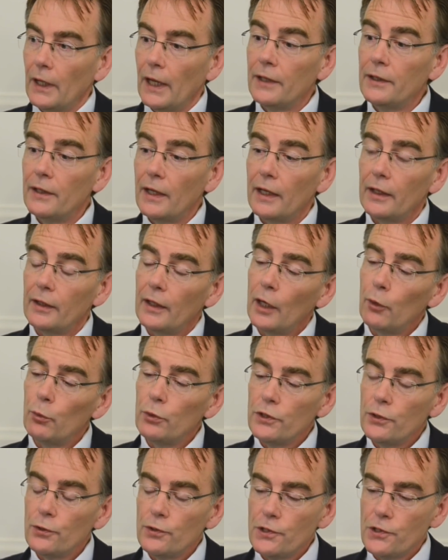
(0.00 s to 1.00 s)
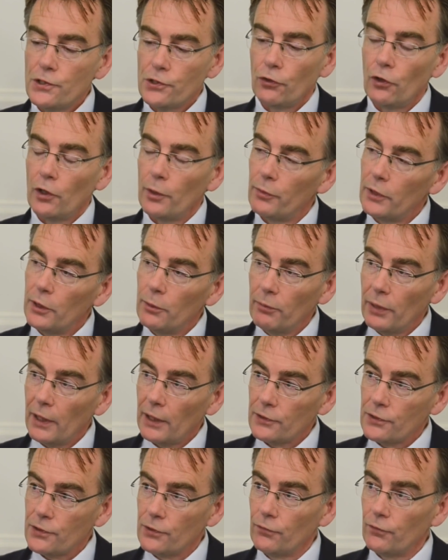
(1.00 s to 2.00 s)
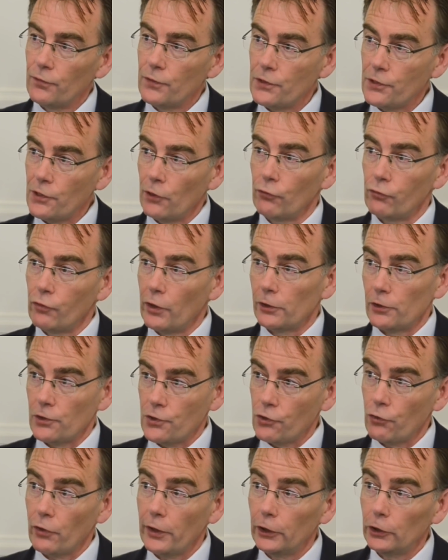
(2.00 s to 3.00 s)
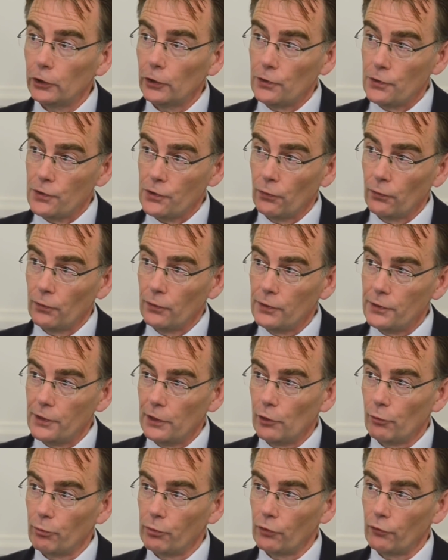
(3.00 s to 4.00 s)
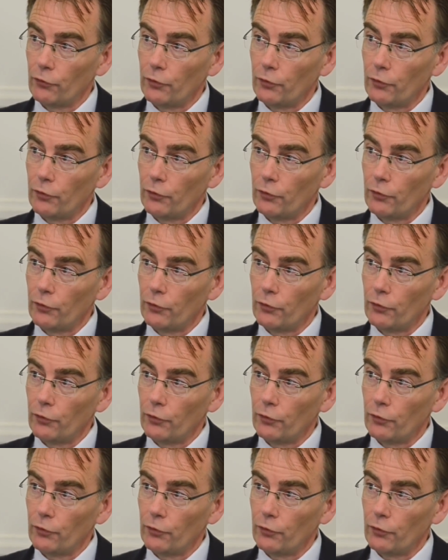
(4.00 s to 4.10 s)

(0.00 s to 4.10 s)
And how would you describe the impact of self-registrations on dealer